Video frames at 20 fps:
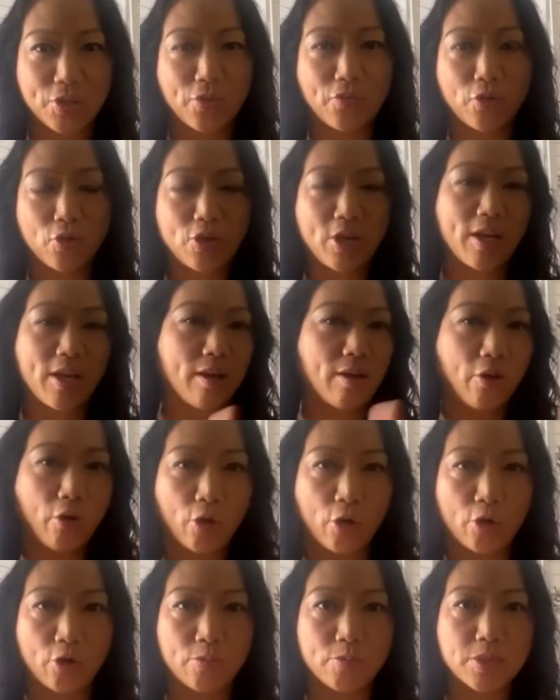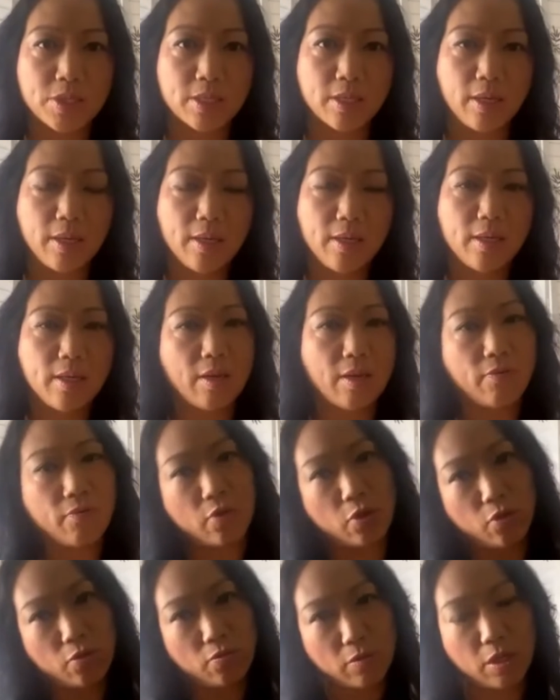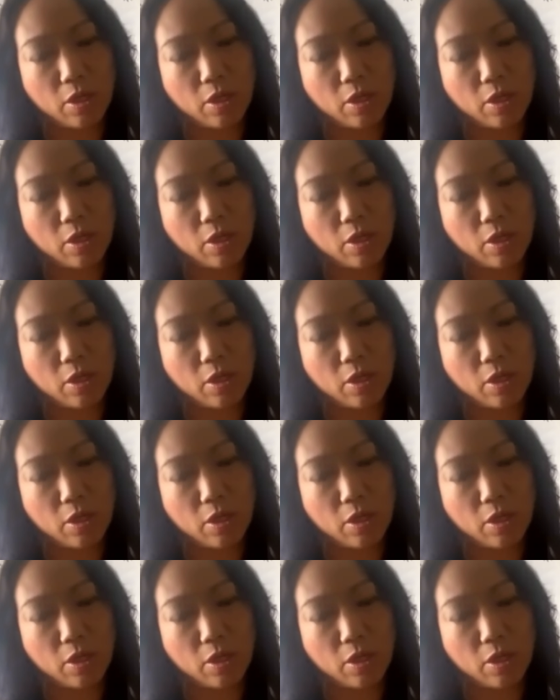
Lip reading: So if you're taking herbs, if you're,